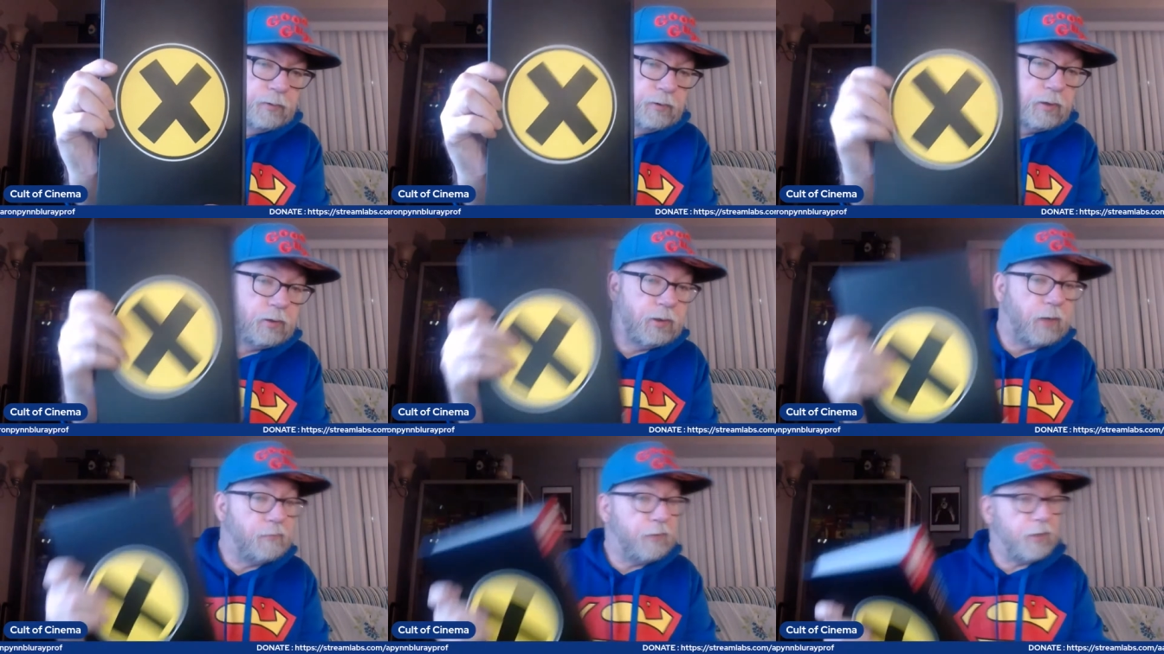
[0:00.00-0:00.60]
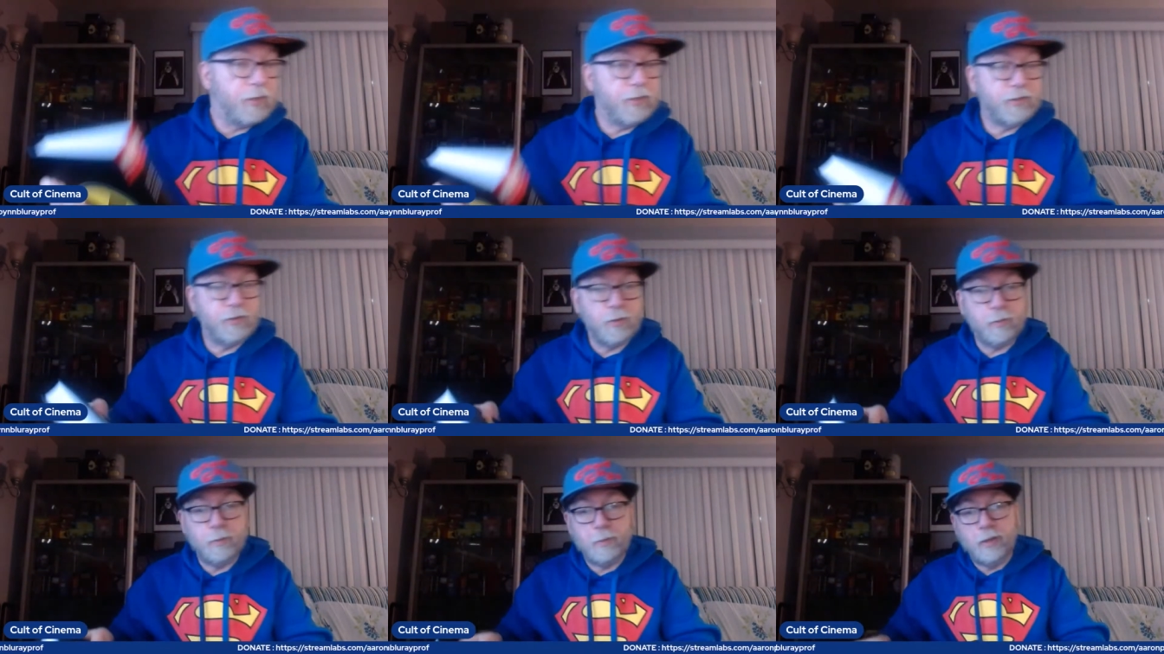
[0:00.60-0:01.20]
There's definitely not any
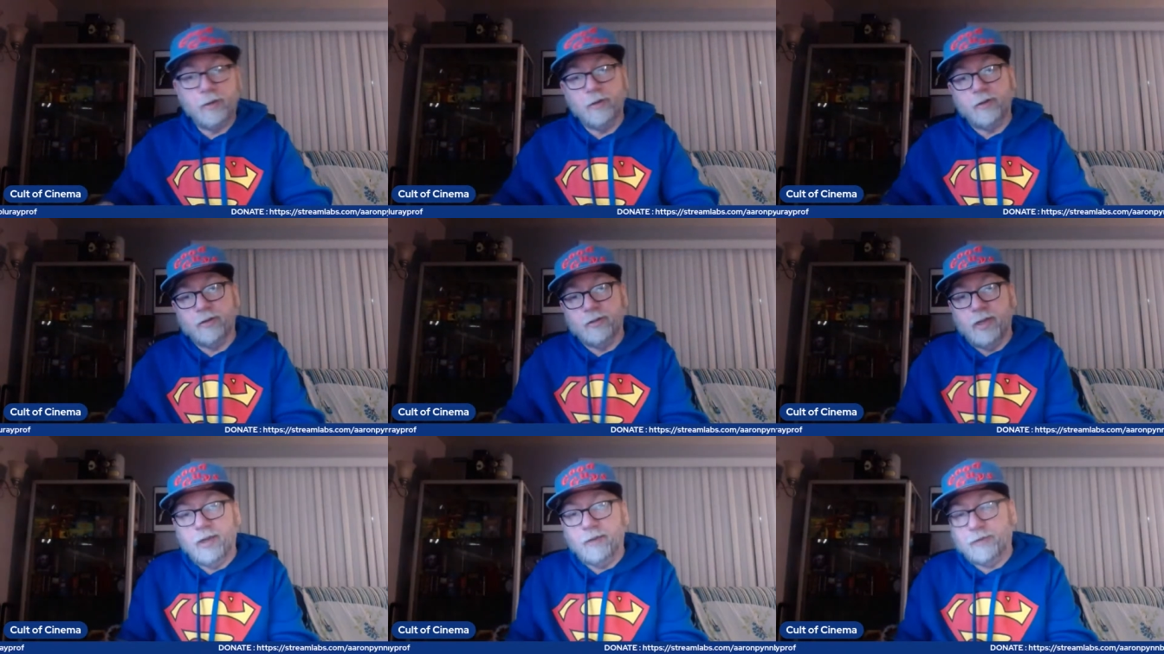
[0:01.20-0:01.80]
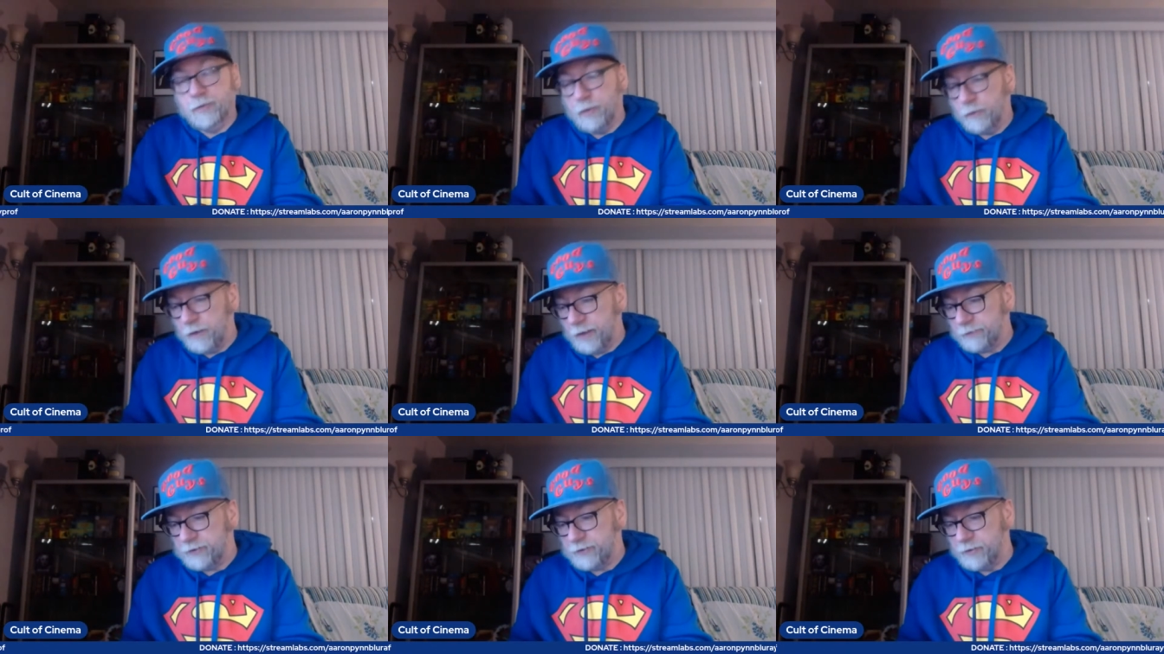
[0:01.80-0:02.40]
snow in my ear because not enough snow, but
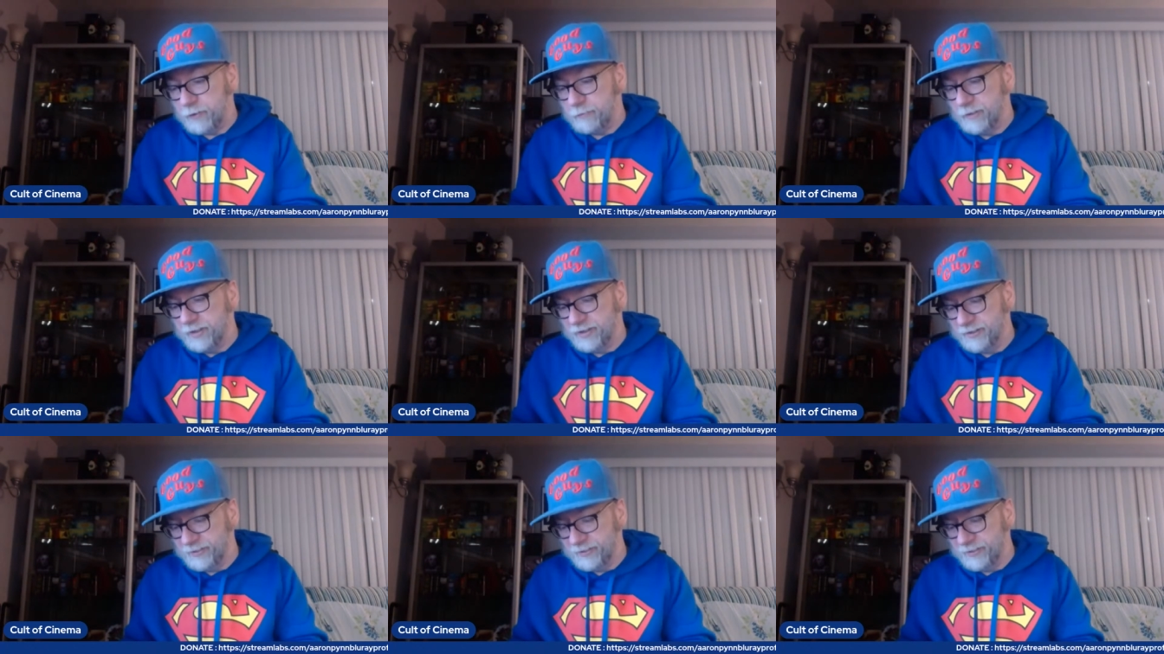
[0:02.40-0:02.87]
I have snow.